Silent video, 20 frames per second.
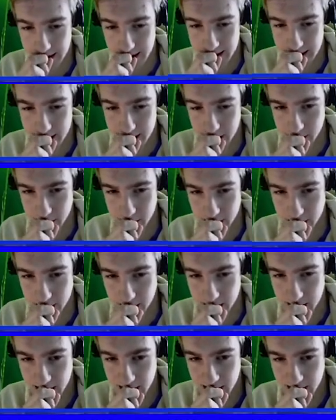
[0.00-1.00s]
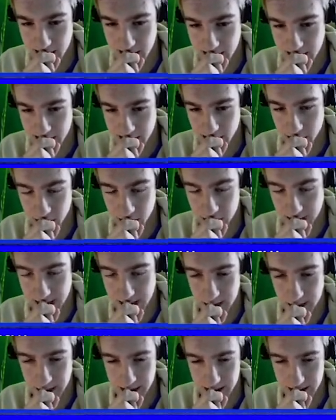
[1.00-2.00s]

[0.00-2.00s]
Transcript: doesn't do it. Oh, luckily we